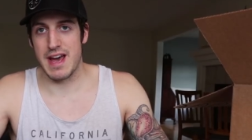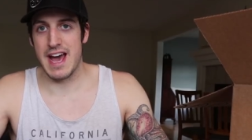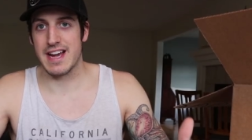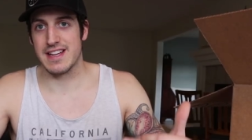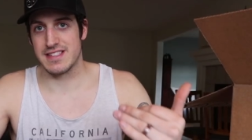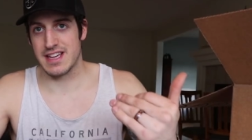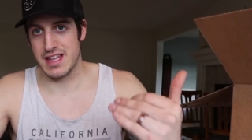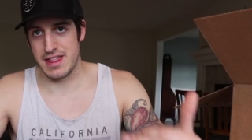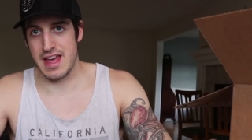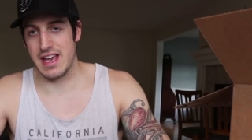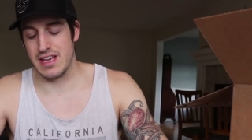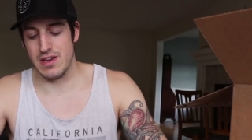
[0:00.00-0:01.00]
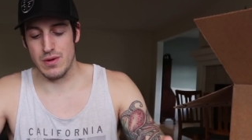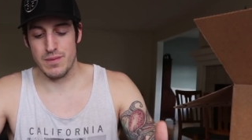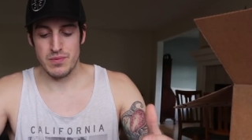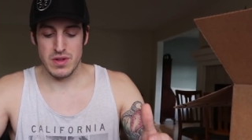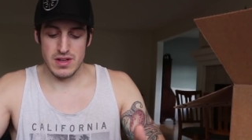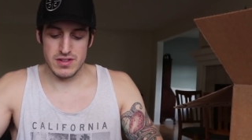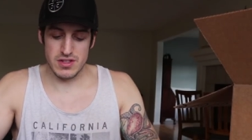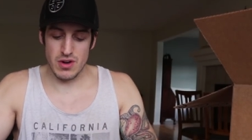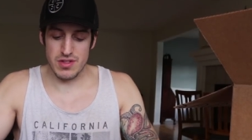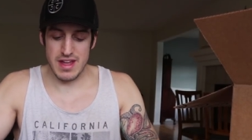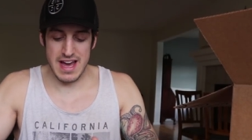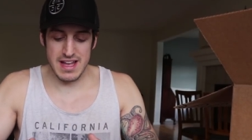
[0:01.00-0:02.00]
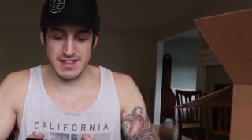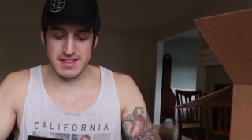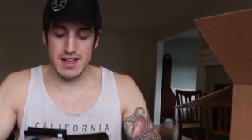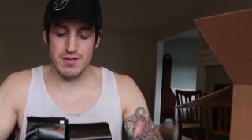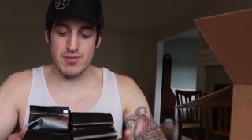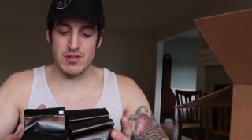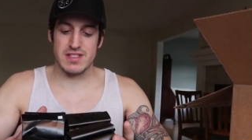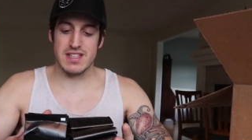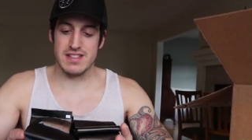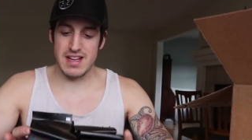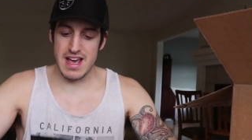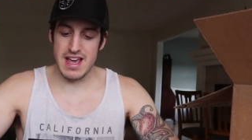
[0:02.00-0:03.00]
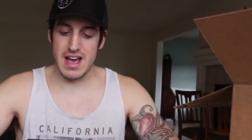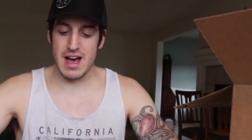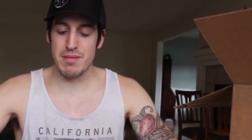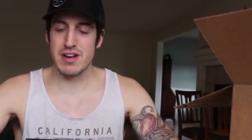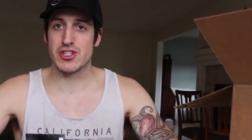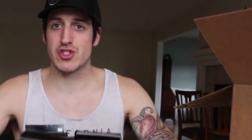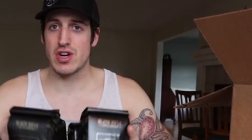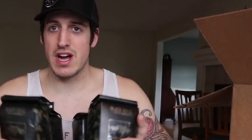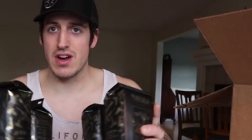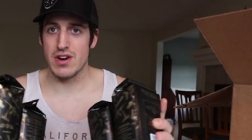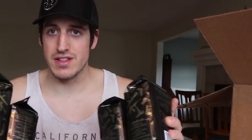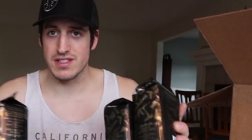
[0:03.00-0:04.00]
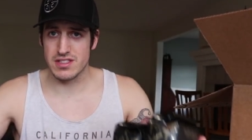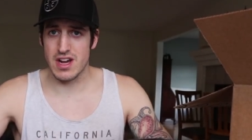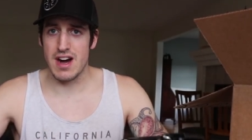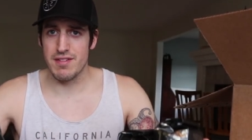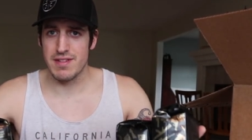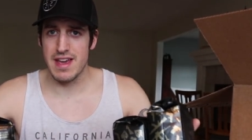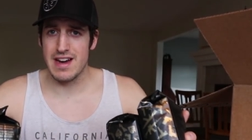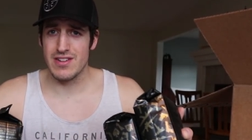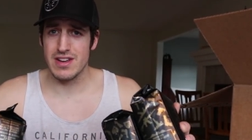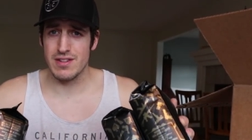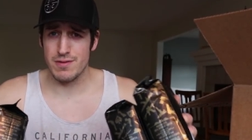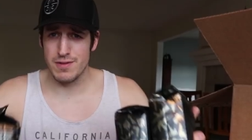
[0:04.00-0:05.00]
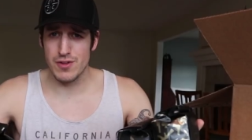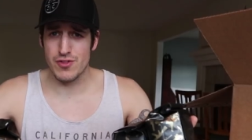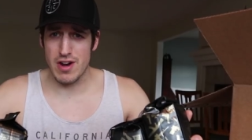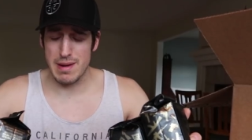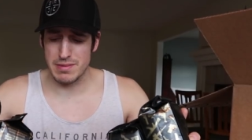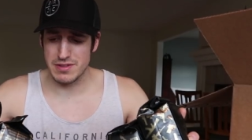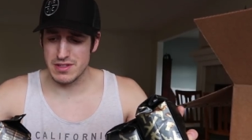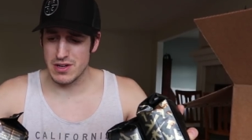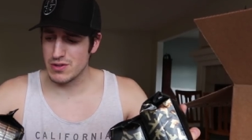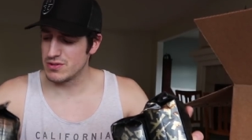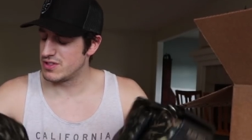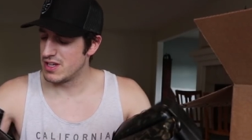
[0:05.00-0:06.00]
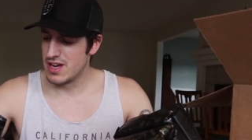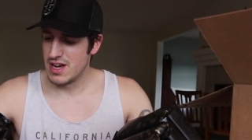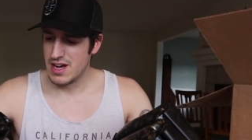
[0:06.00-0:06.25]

back as like a thank you. So that is it for today. I'm gonna try all this coffee out in future episodes